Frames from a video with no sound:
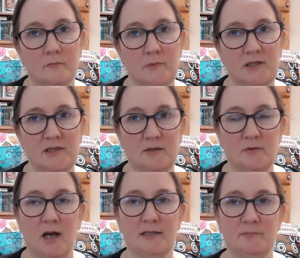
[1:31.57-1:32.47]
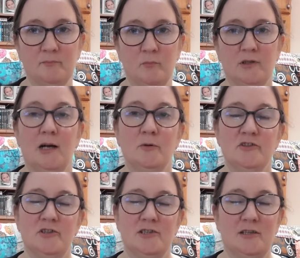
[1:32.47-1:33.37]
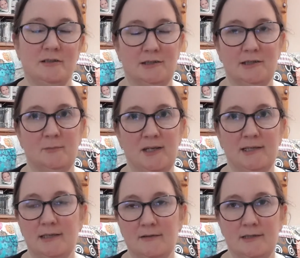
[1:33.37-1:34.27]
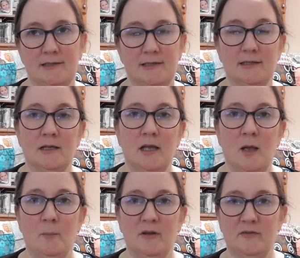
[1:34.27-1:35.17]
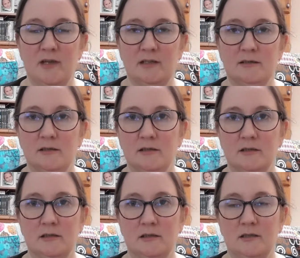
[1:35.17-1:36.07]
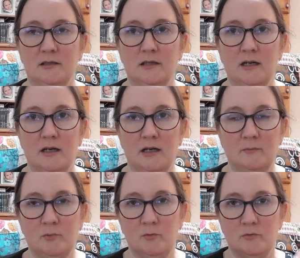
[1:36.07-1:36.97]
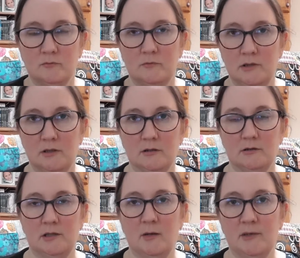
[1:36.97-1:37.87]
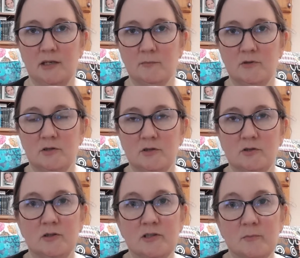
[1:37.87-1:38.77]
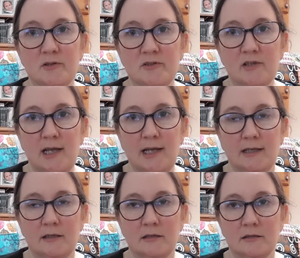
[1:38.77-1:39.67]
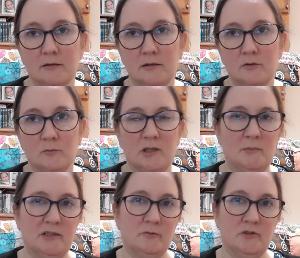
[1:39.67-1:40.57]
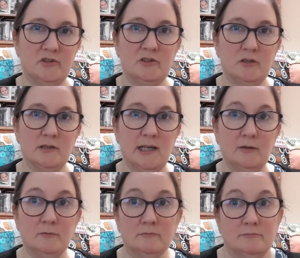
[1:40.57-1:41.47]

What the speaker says: Because I was going to start it at the beginning of this year, but then I bought yarn coming up to Christmas and I thought I might as well just start now.